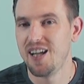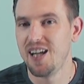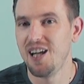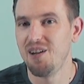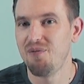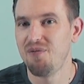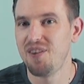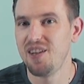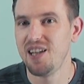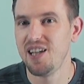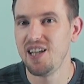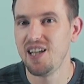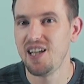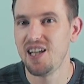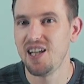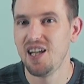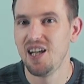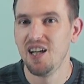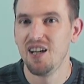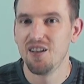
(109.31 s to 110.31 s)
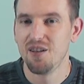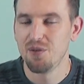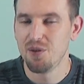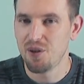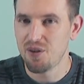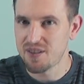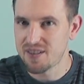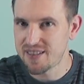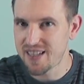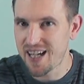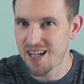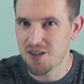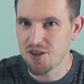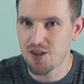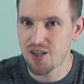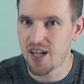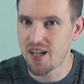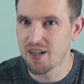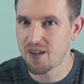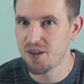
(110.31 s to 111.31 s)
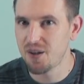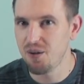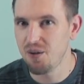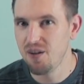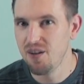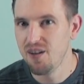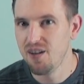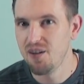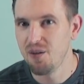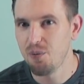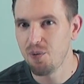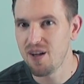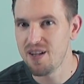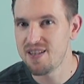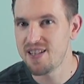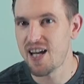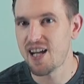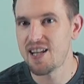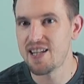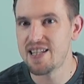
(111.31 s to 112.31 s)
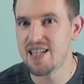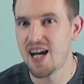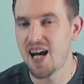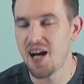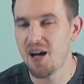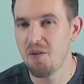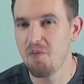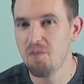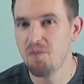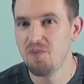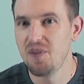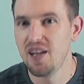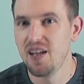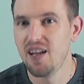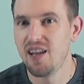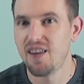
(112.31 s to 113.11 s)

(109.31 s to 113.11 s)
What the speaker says: If the little sand tracker runs out of time,